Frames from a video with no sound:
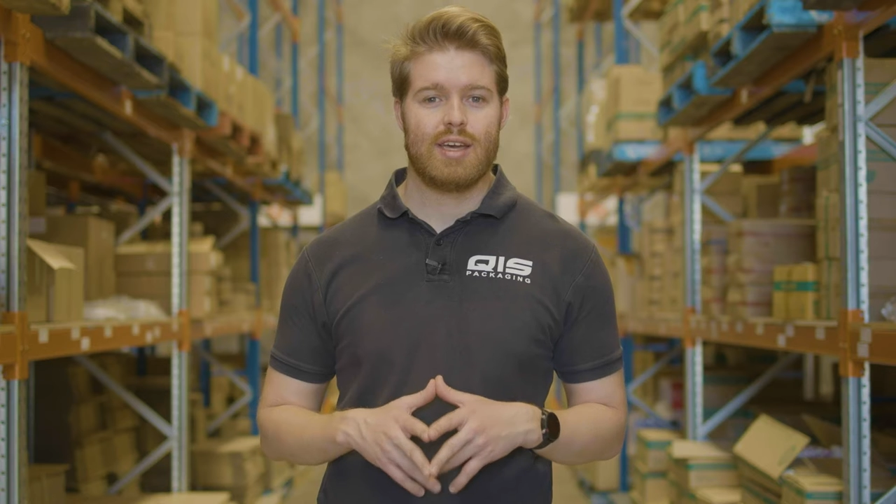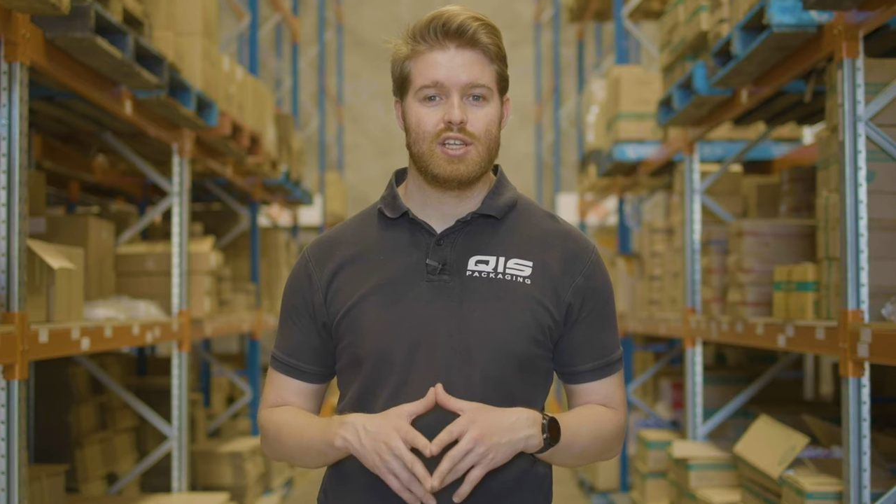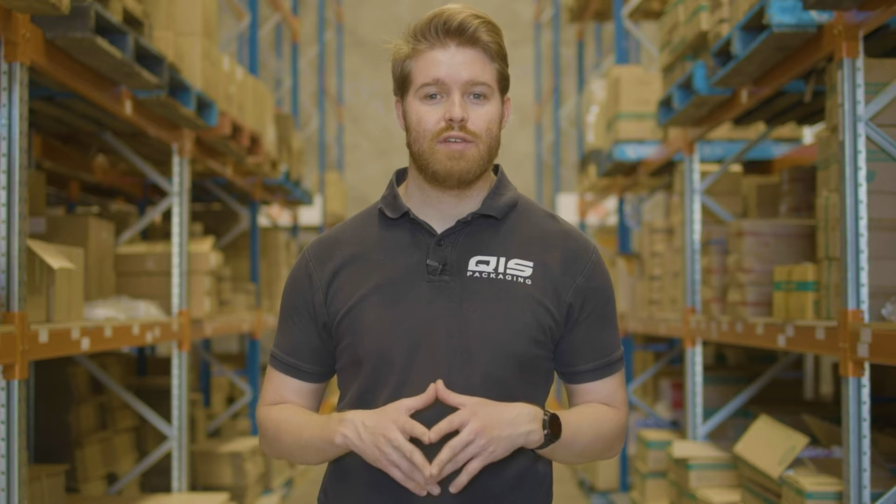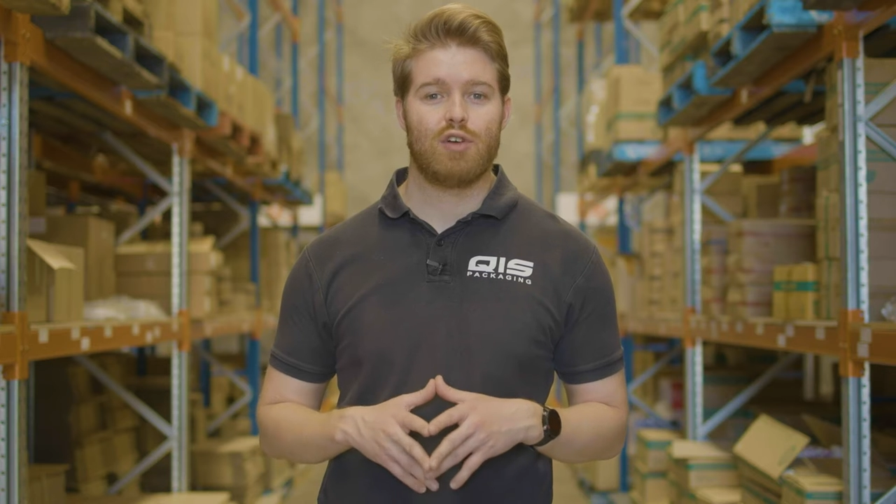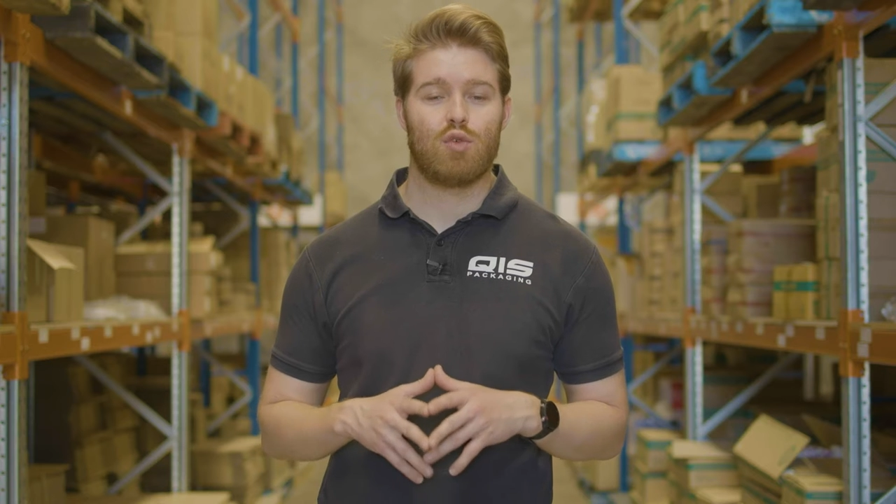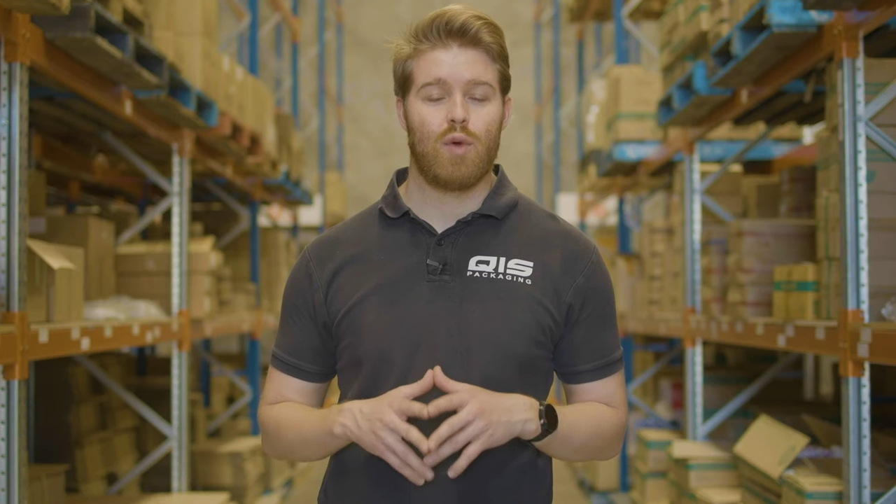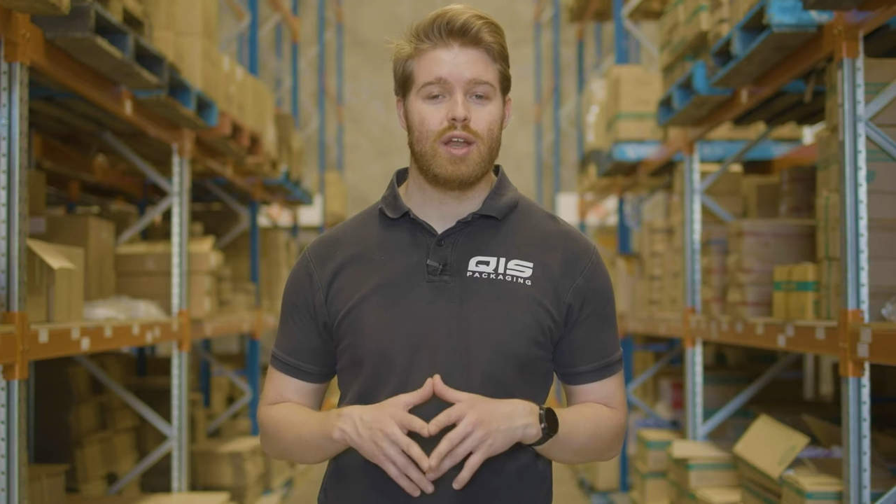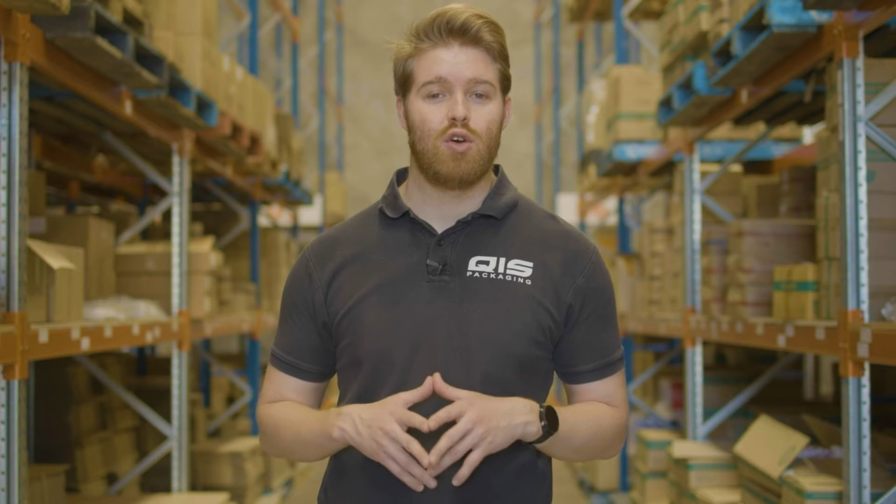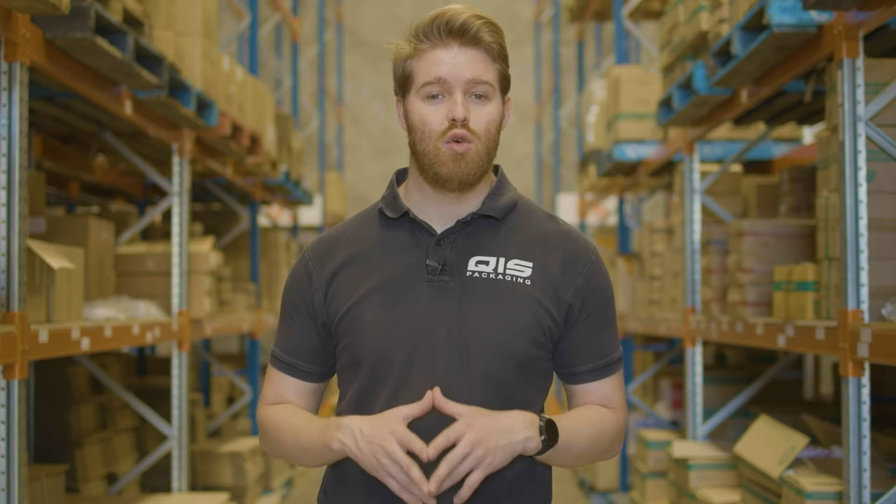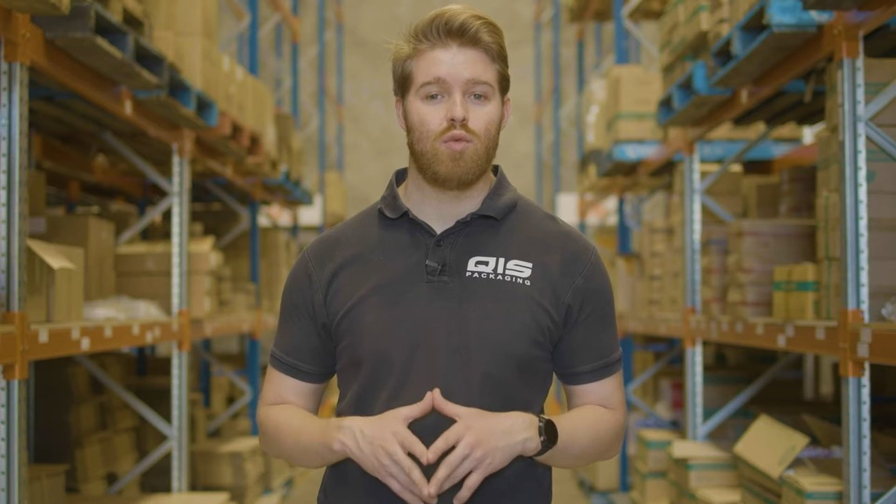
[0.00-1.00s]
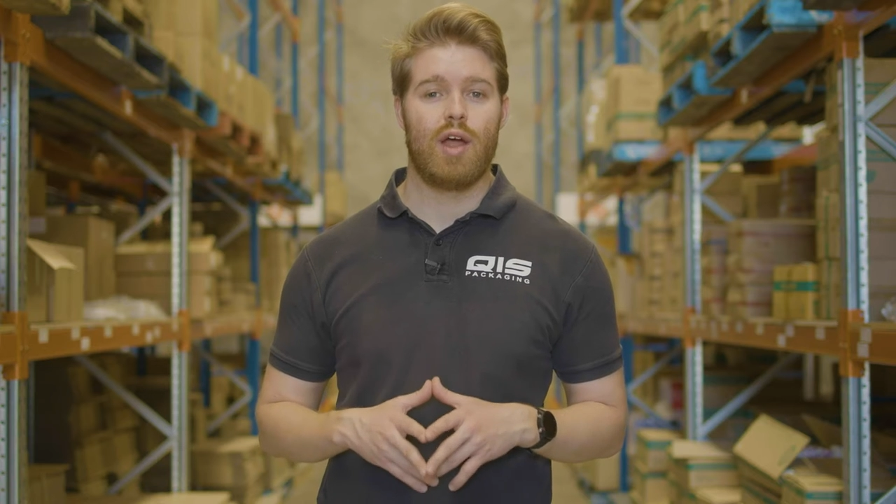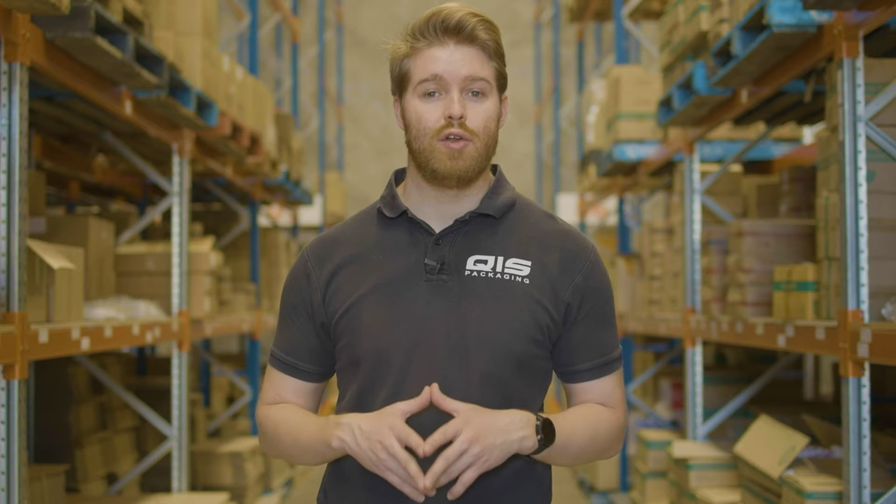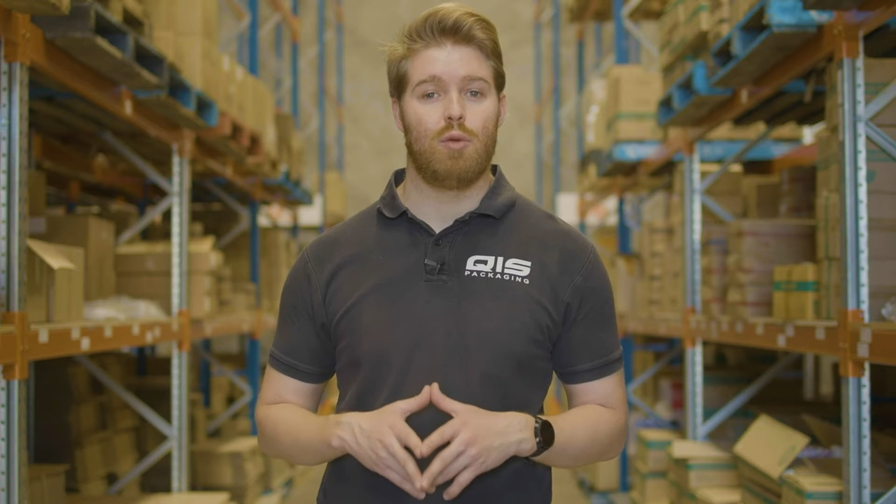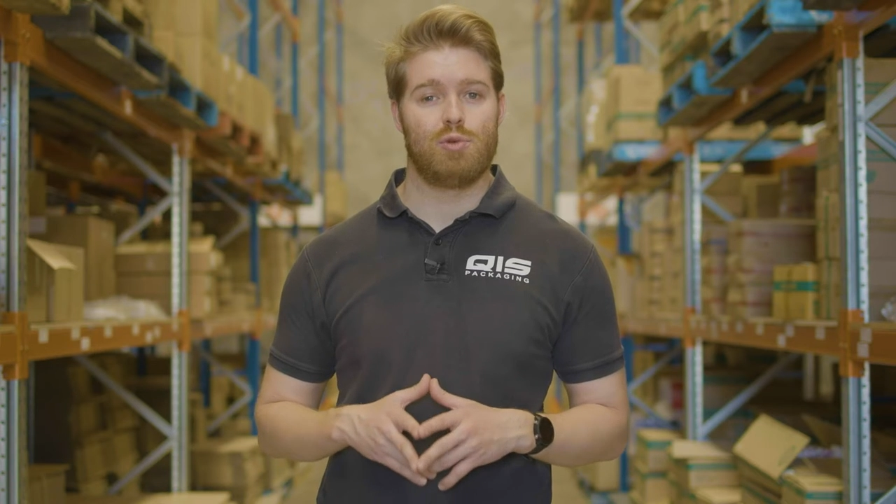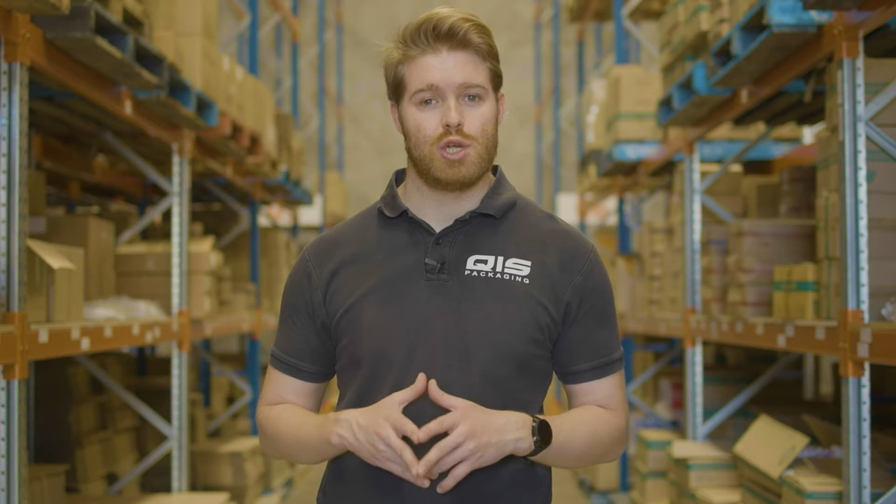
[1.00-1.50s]
each have a great
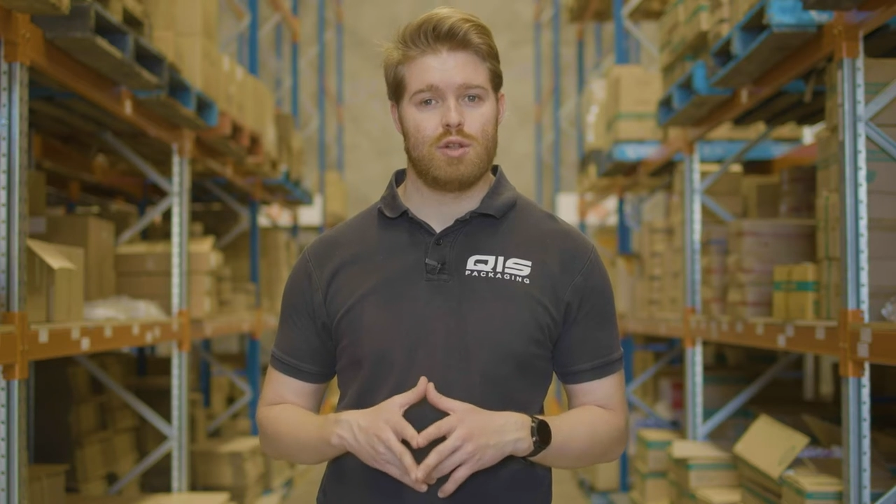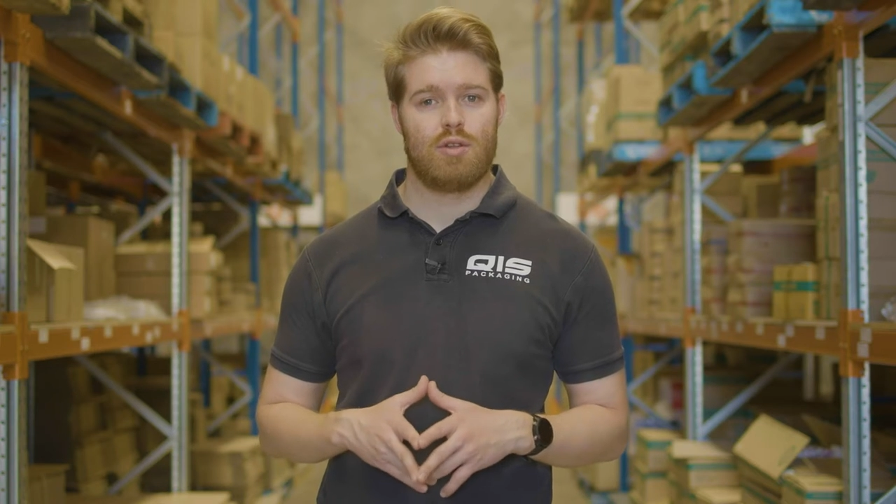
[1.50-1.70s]
all-round option